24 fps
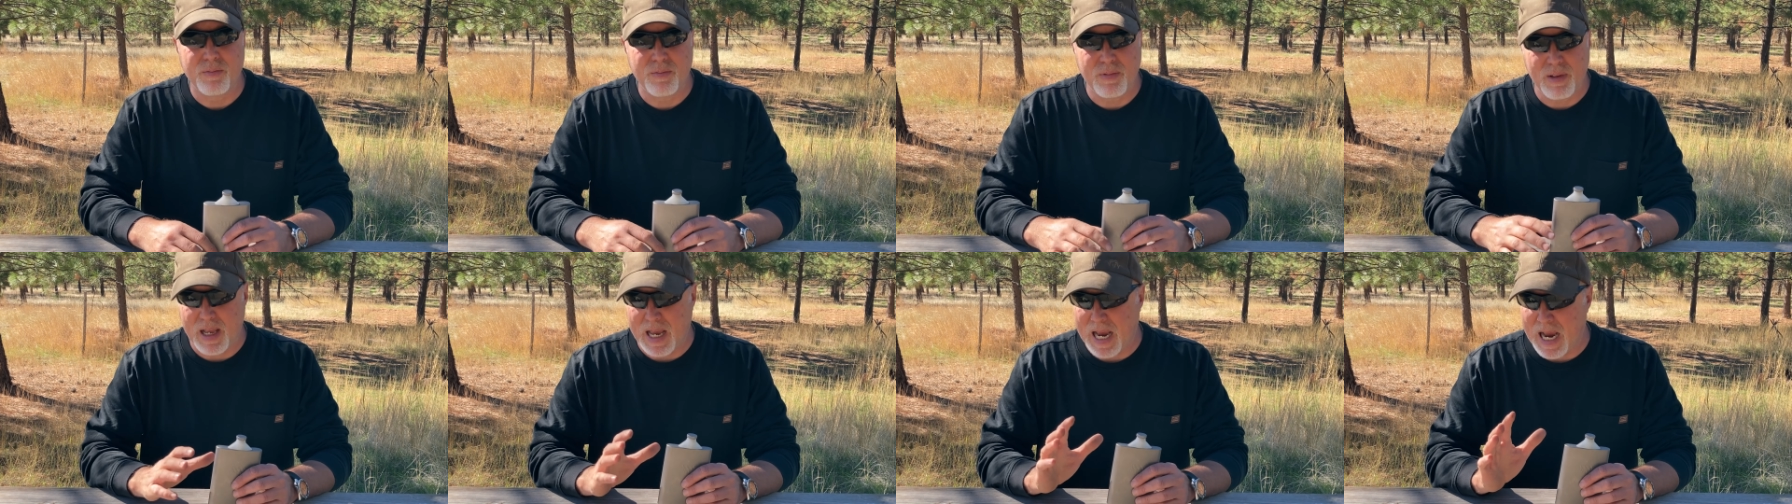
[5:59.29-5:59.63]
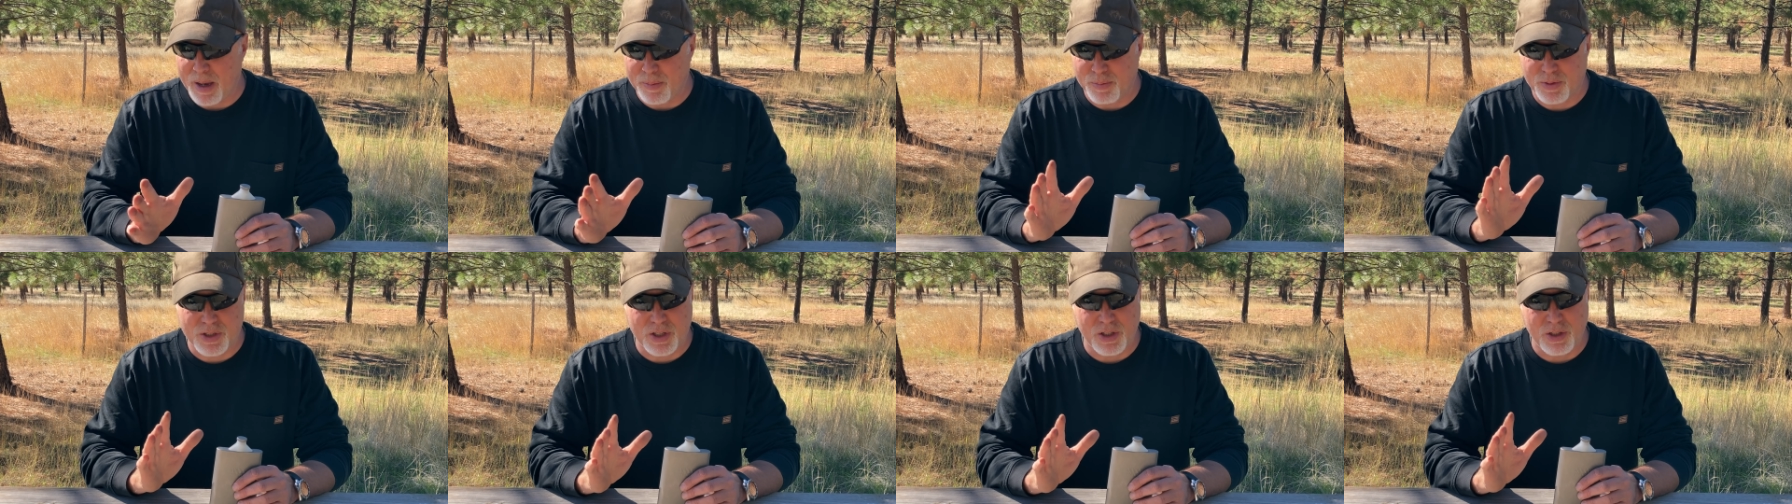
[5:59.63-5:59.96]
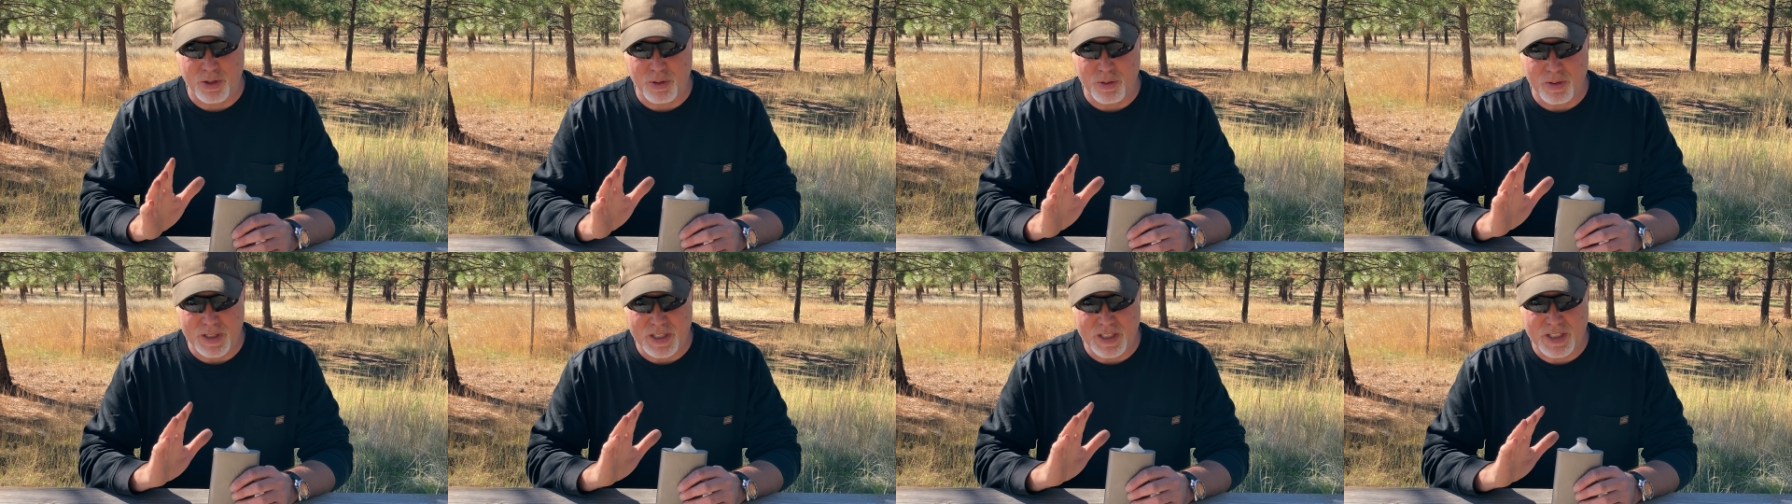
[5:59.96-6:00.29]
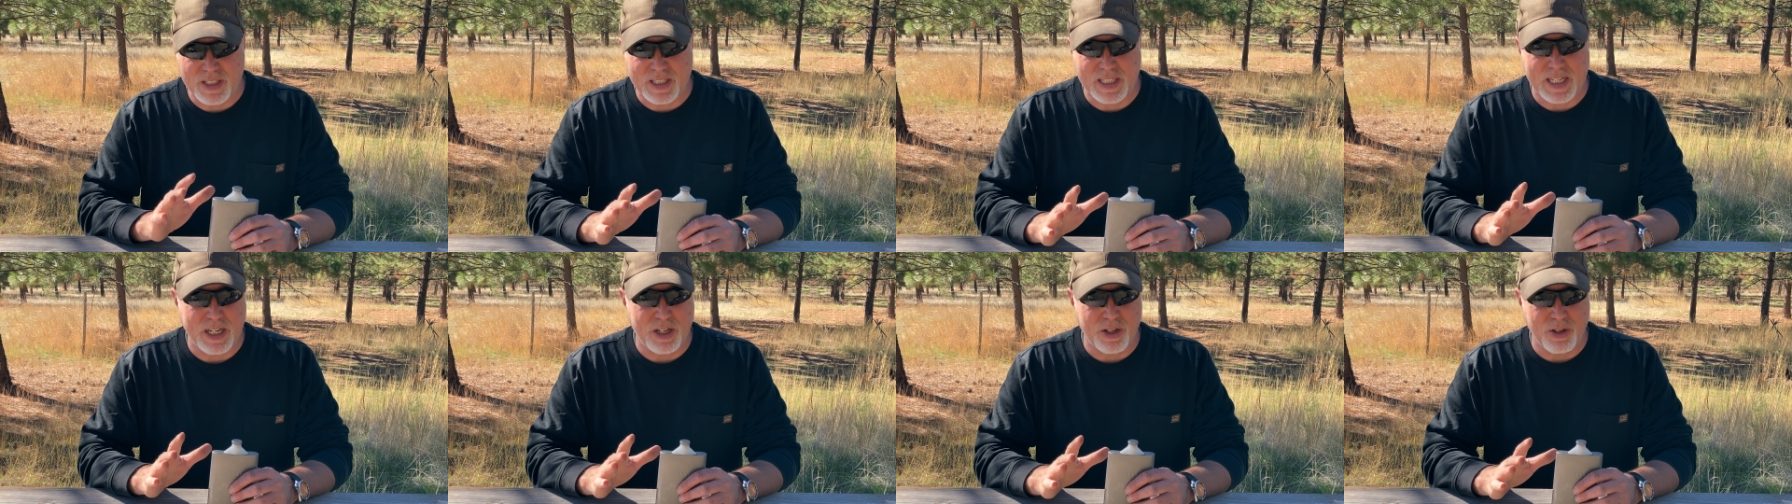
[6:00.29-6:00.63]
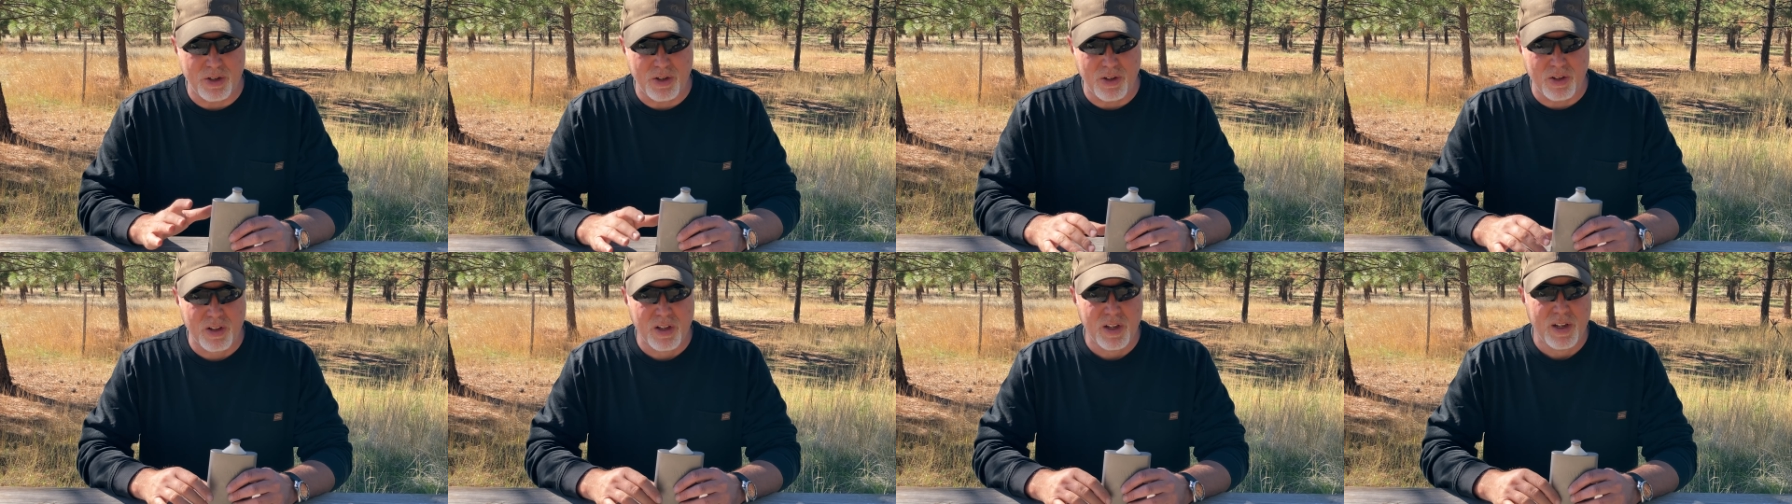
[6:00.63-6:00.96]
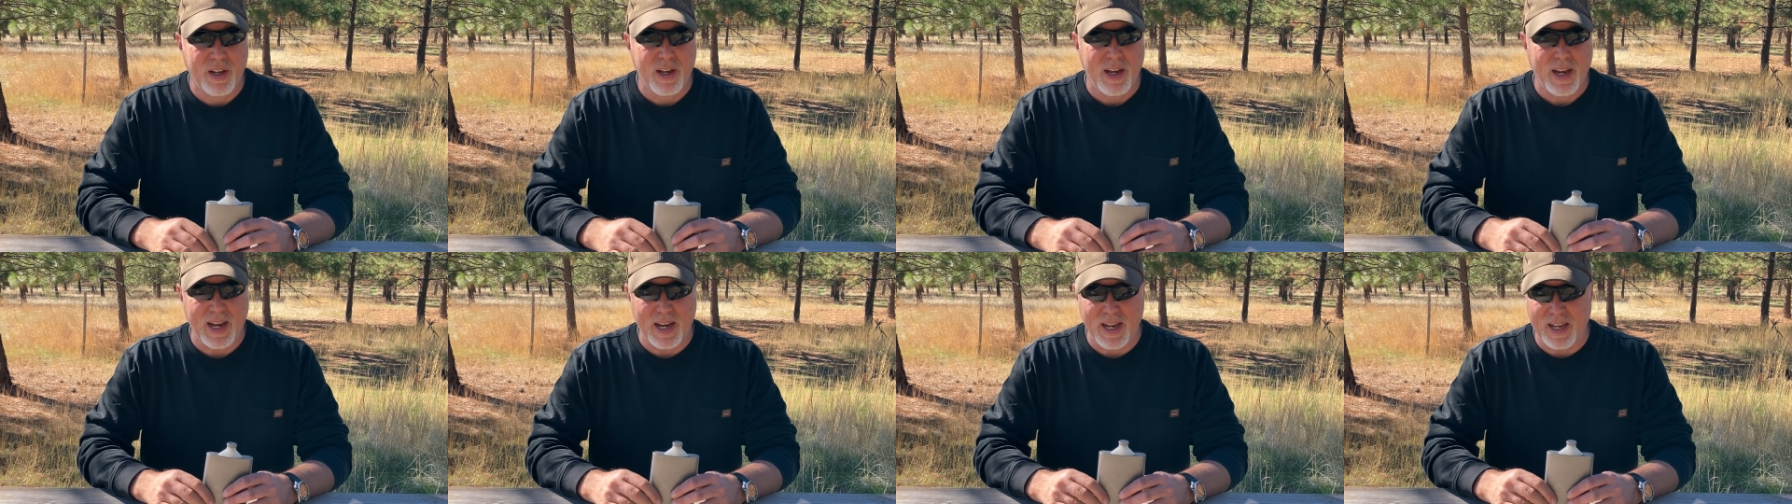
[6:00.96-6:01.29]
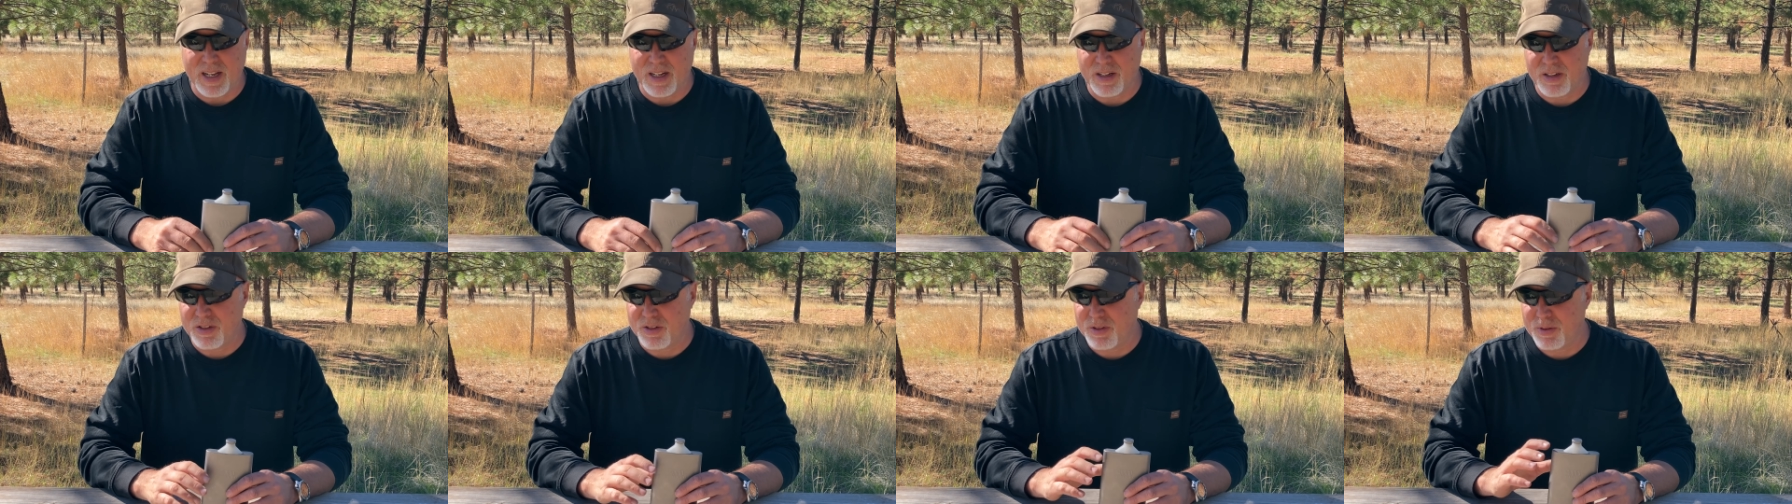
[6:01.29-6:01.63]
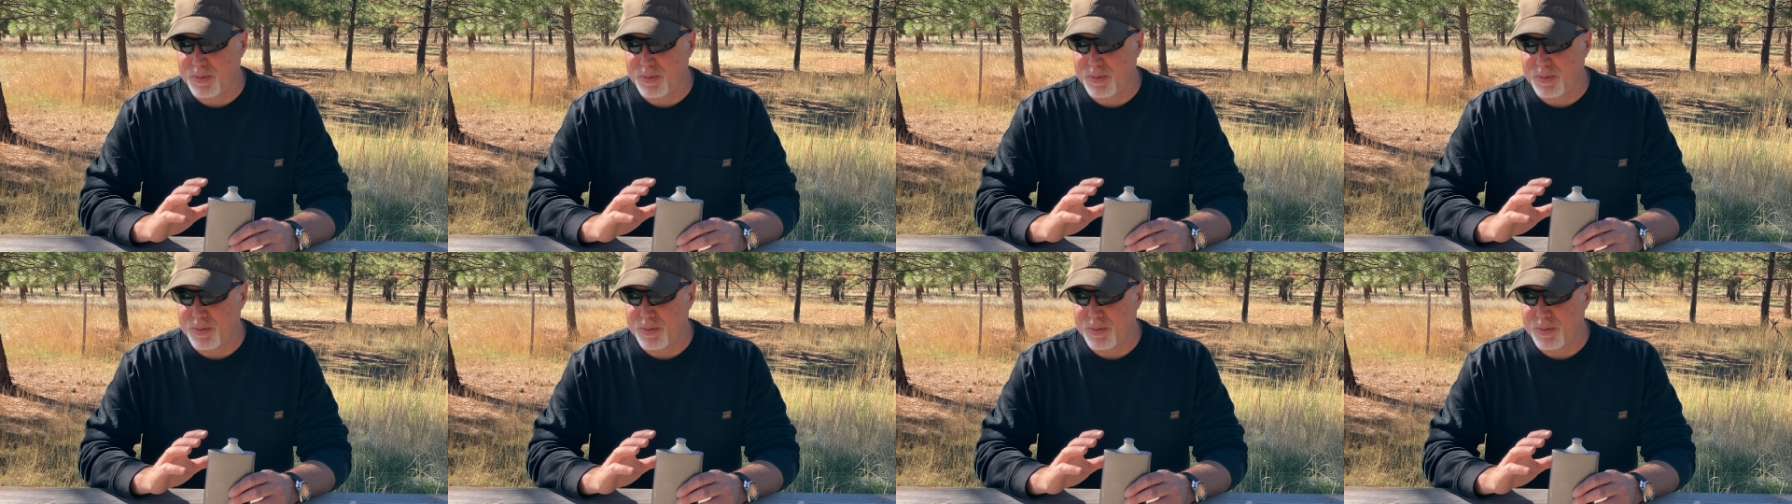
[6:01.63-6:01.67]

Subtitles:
absolutely sterile, and